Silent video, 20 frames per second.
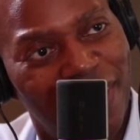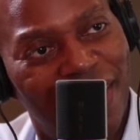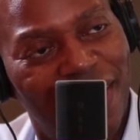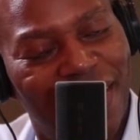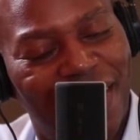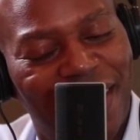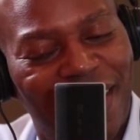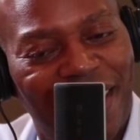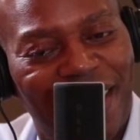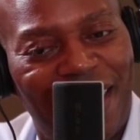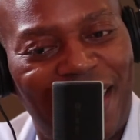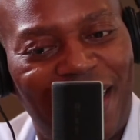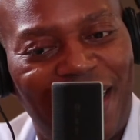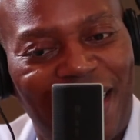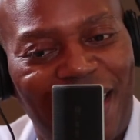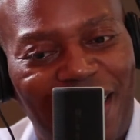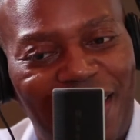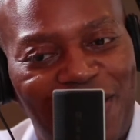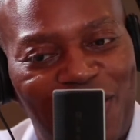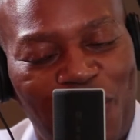
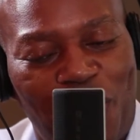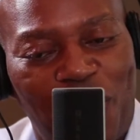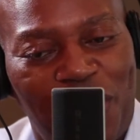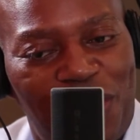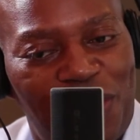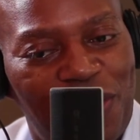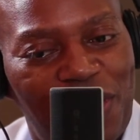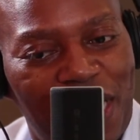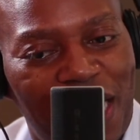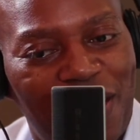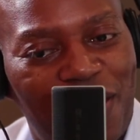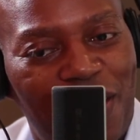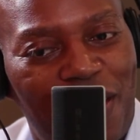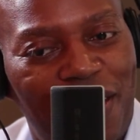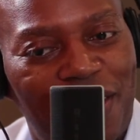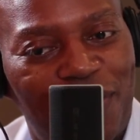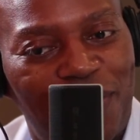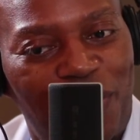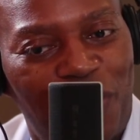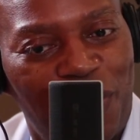Yeah. So what's your take
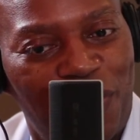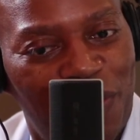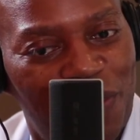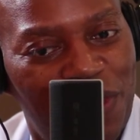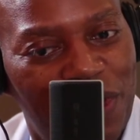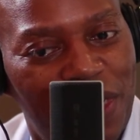on proof of